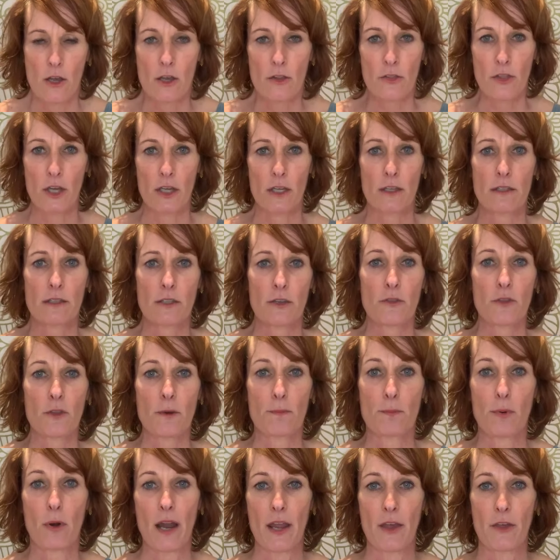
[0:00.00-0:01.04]
that the
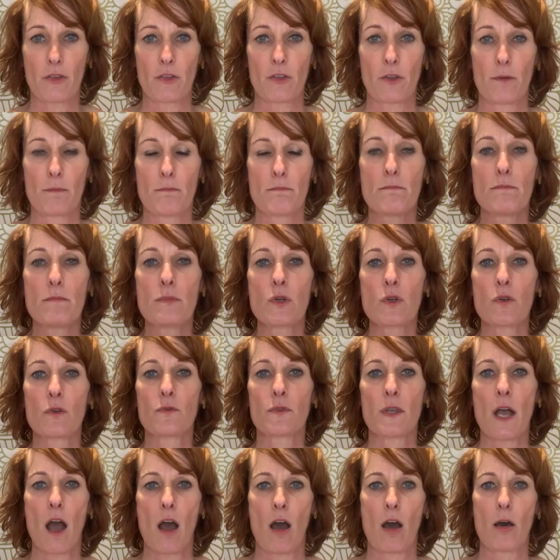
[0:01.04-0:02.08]
breath
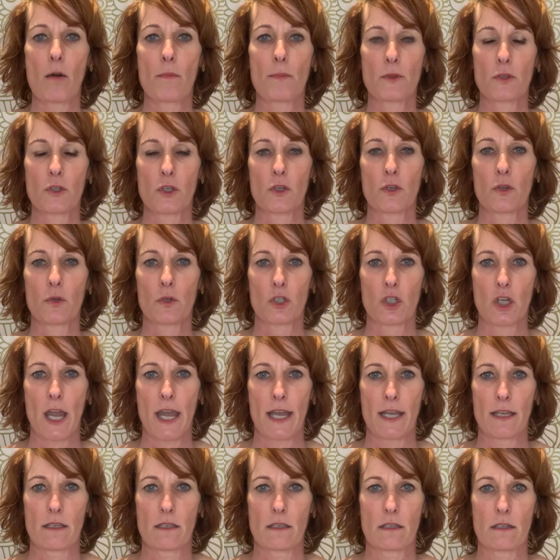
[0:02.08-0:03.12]
moves up to your
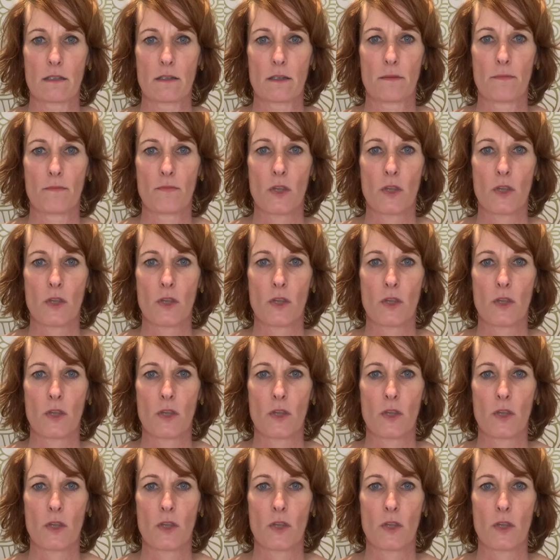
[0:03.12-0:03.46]
chest.